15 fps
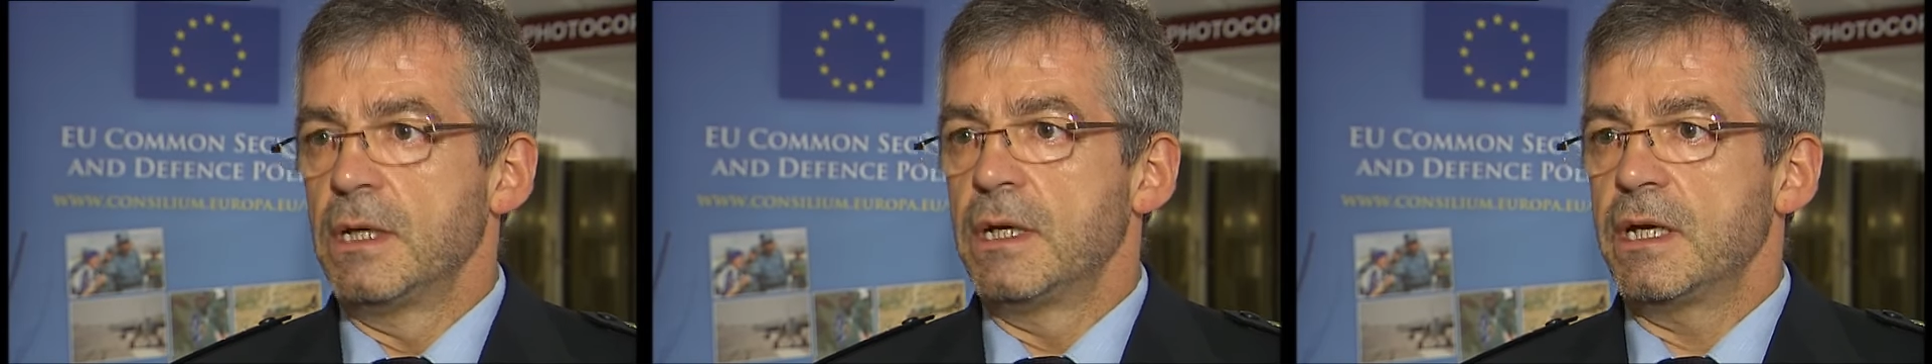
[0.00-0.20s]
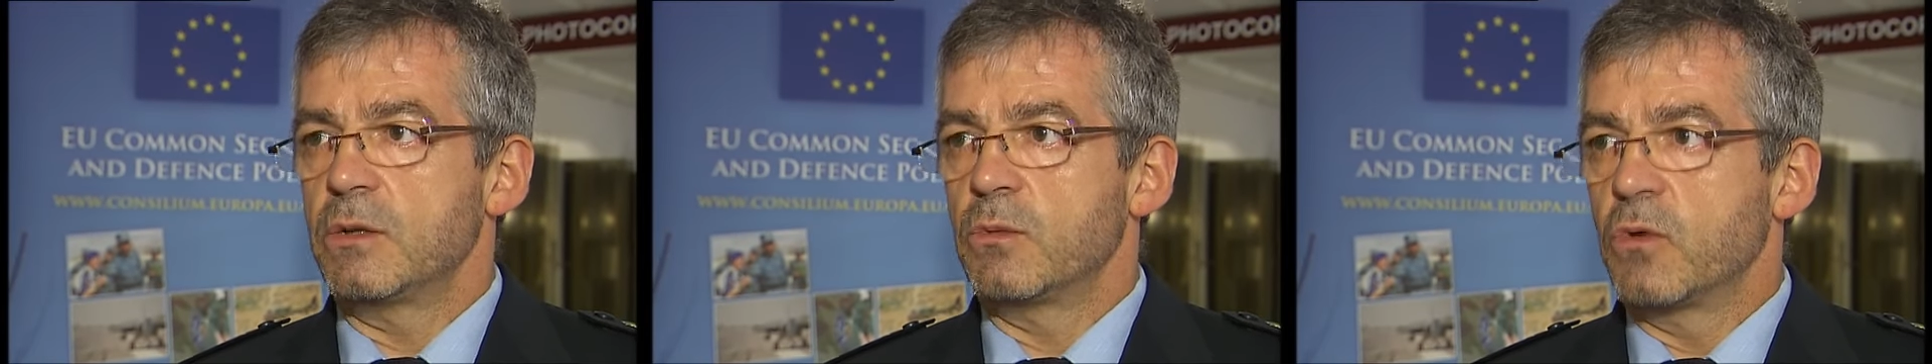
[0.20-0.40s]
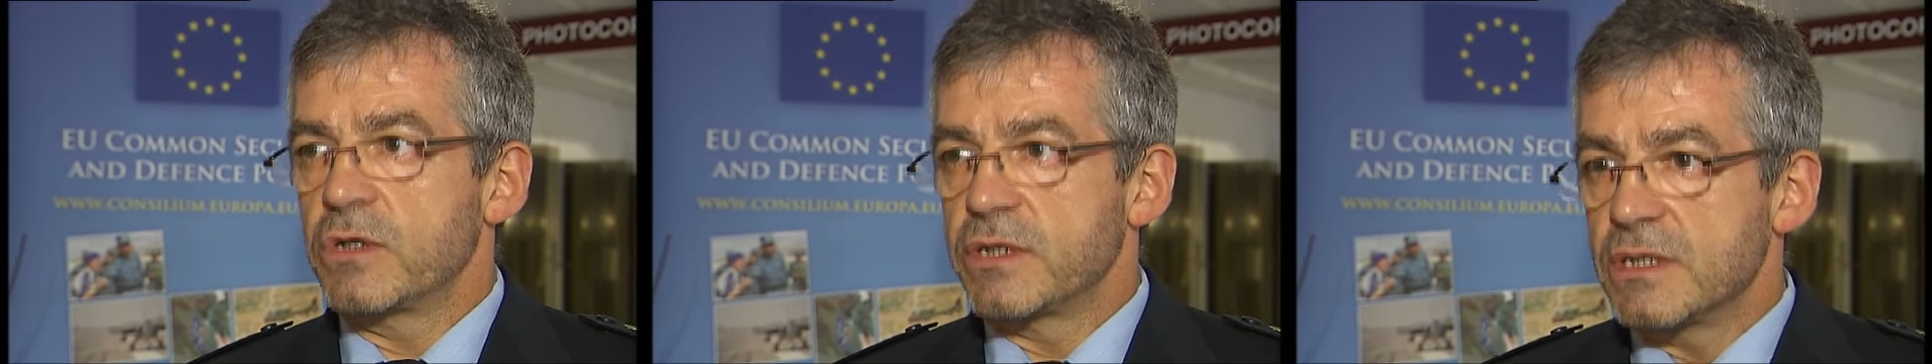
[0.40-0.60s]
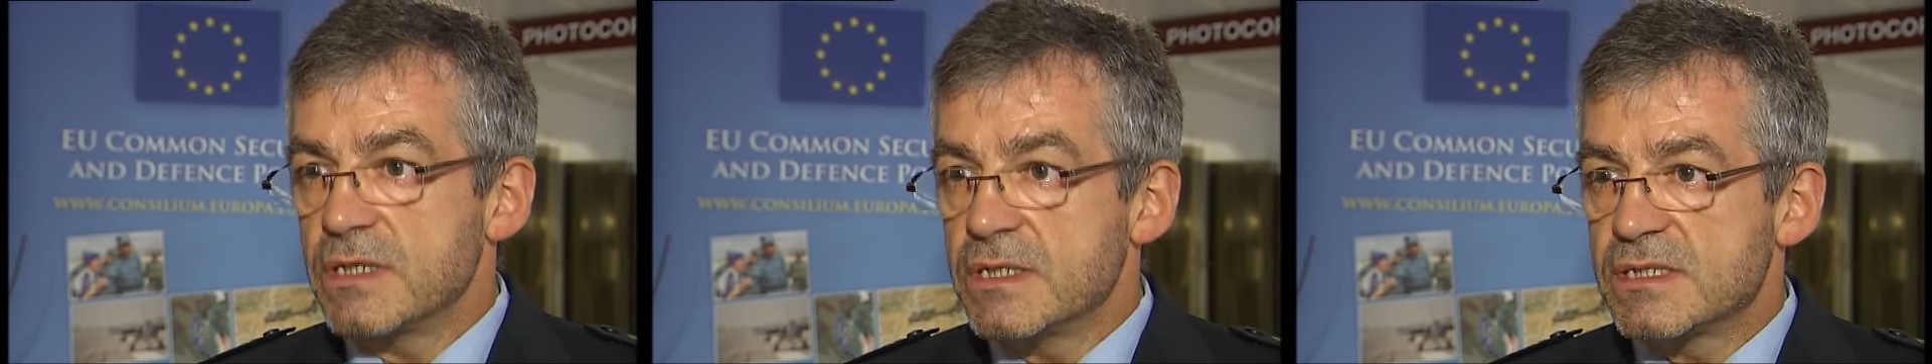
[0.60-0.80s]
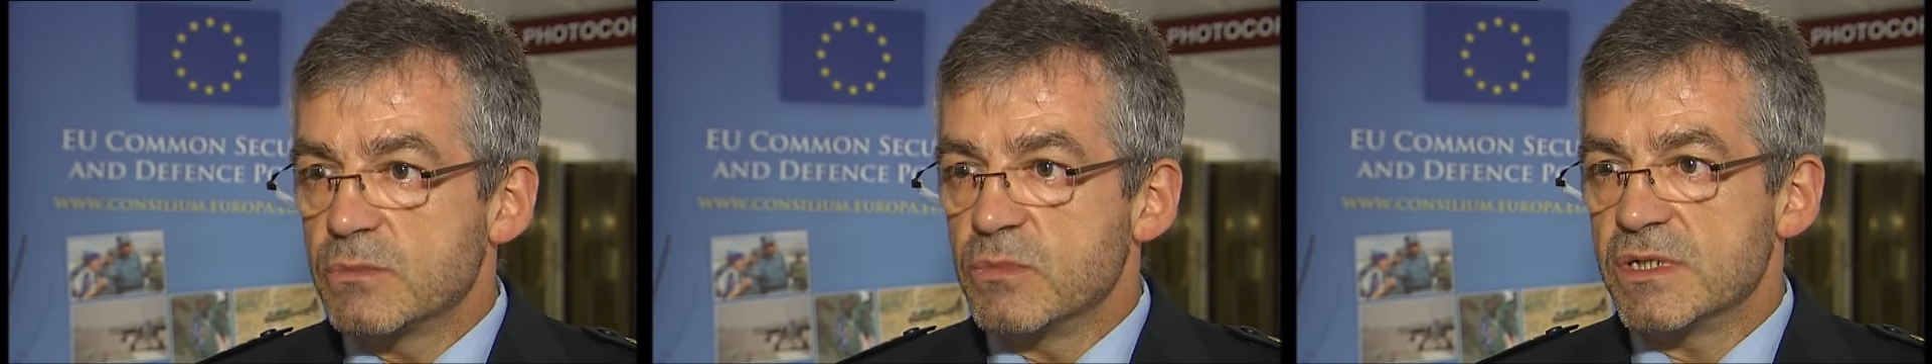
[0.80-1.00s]
And what
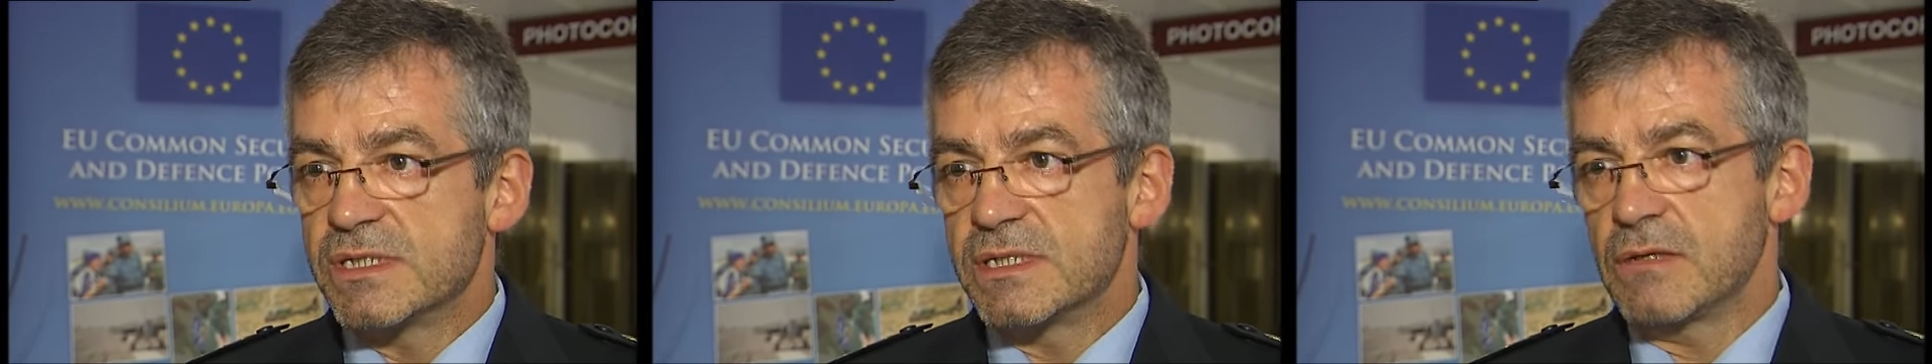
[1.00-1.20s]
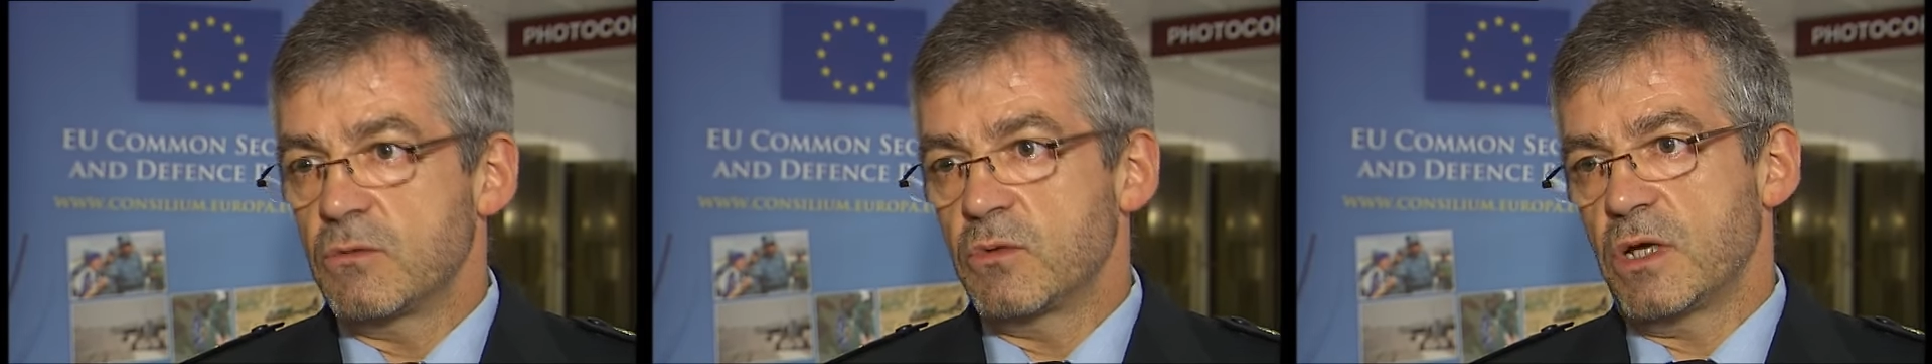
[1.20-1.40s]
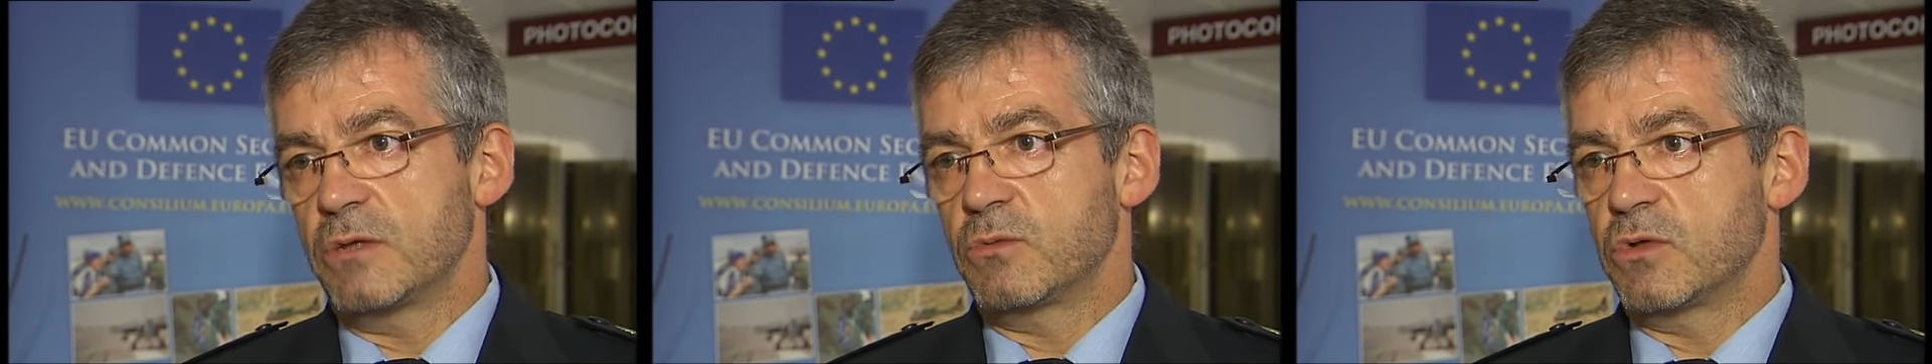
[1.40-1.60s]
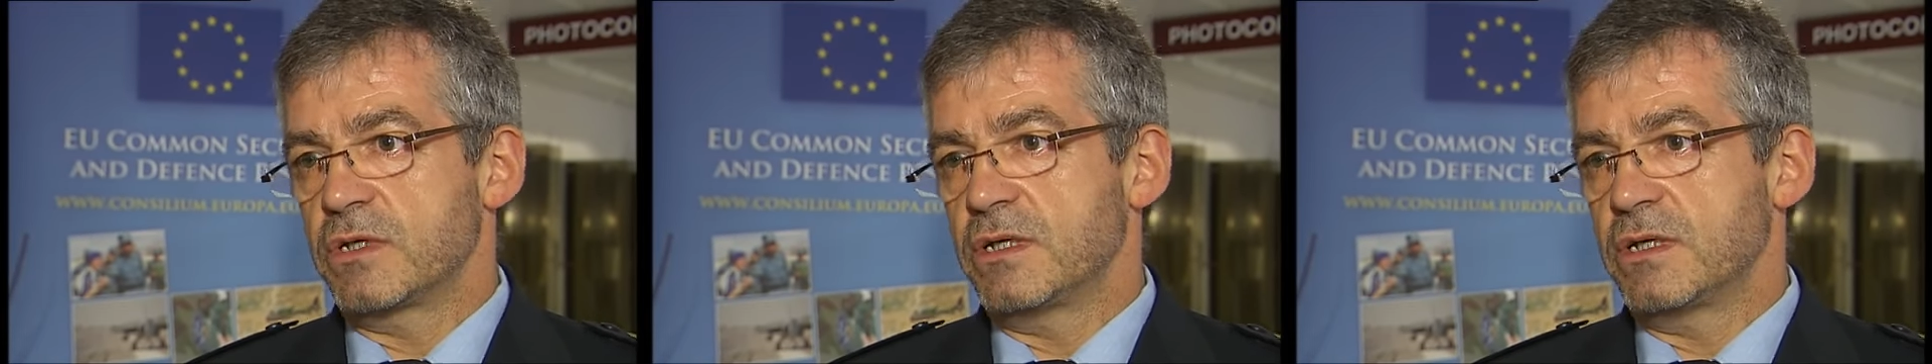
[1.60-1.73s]
is missing and what